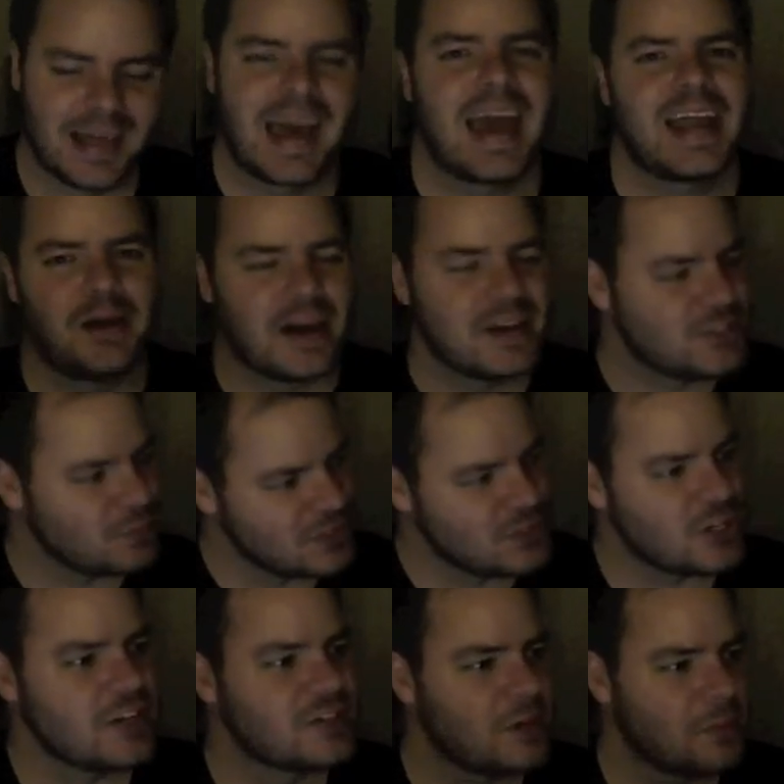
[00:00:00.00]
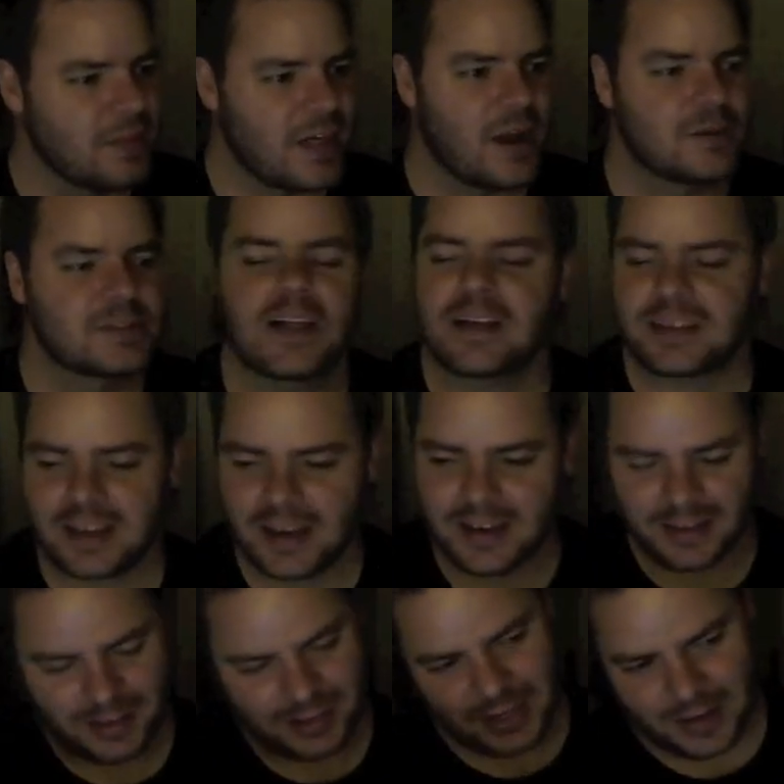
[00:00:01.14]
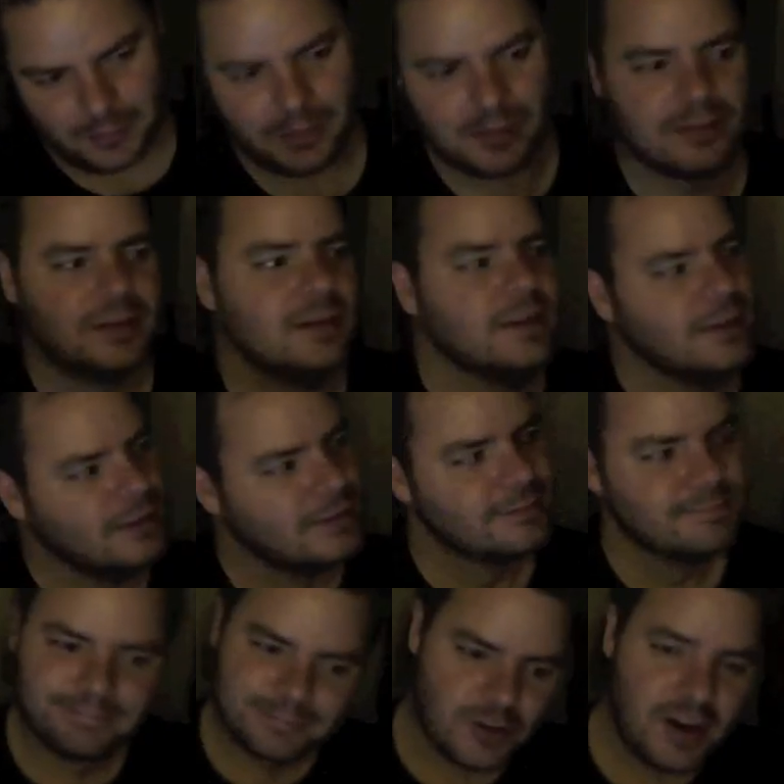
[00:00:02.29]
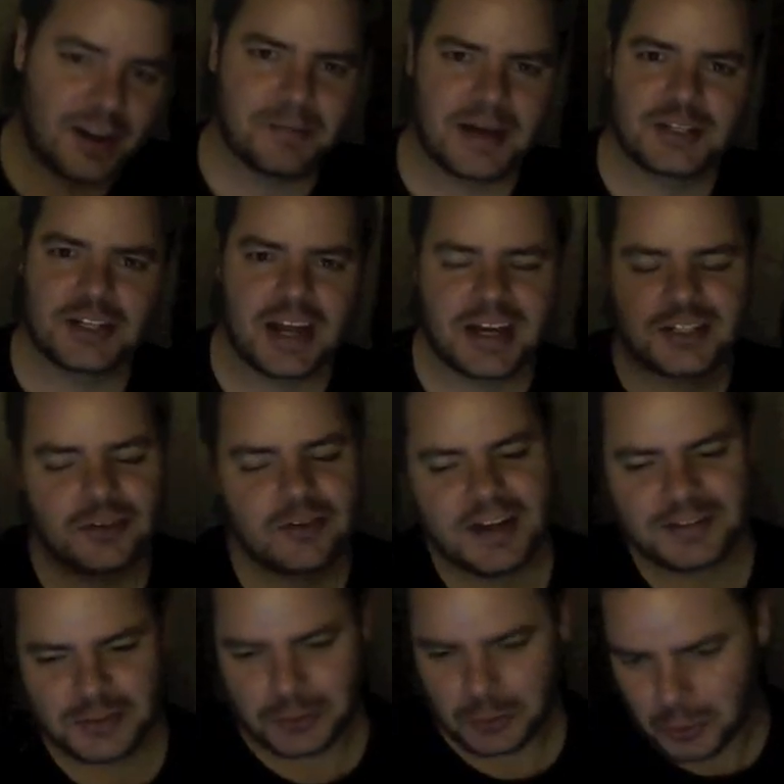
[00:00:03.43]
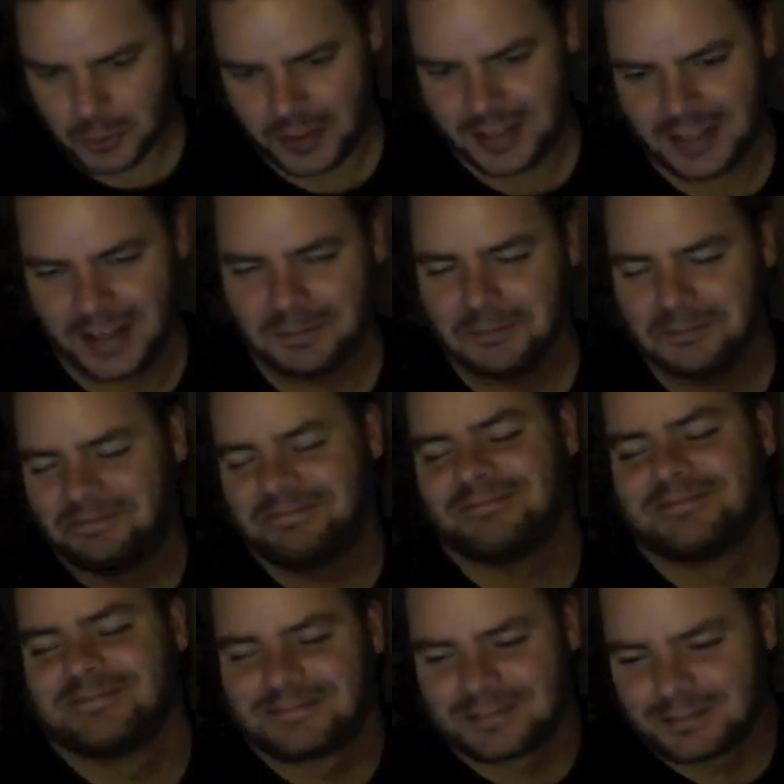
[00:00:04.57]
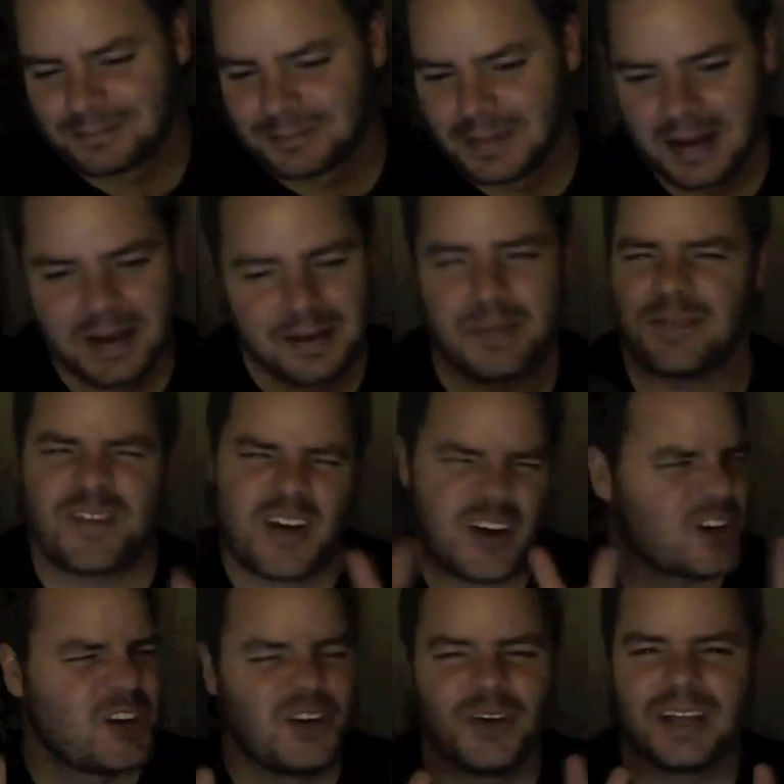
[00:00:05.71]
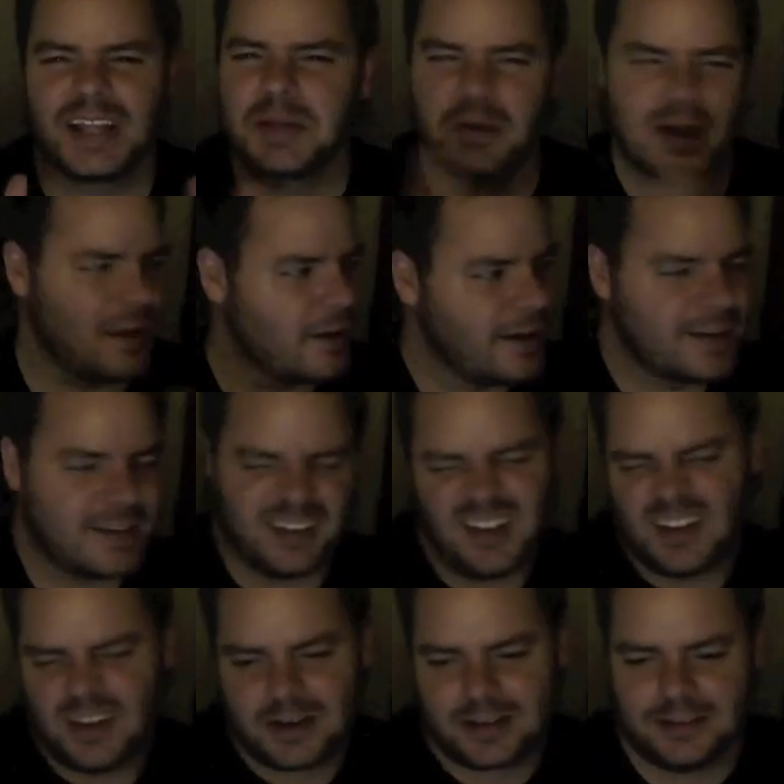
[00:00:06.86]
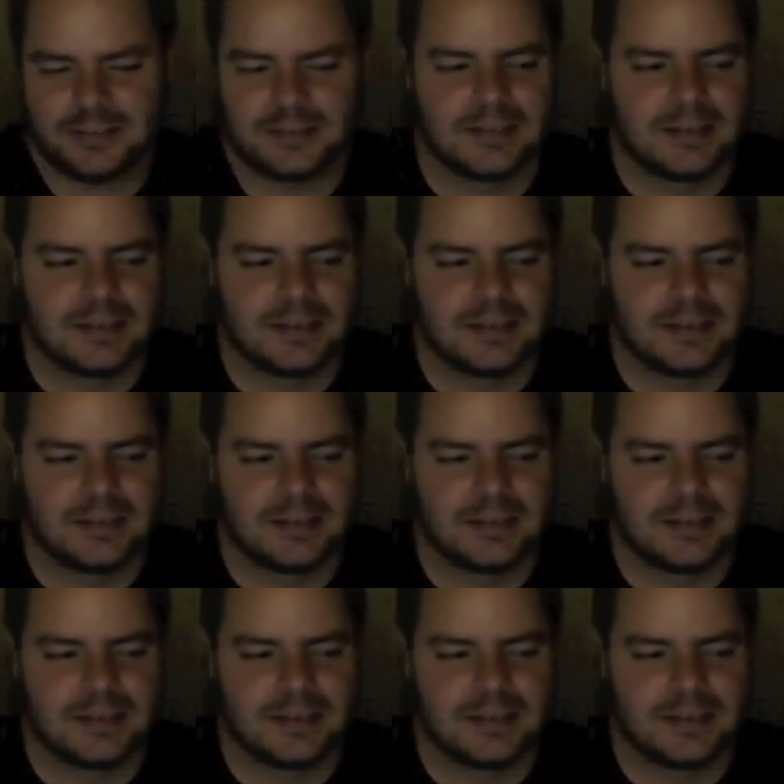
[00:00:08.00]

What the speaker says: Anyway, when Joe told me that, I was like, yeah, you know, great imagination, great story, yeah. But very cool anyway, I like it, I like it.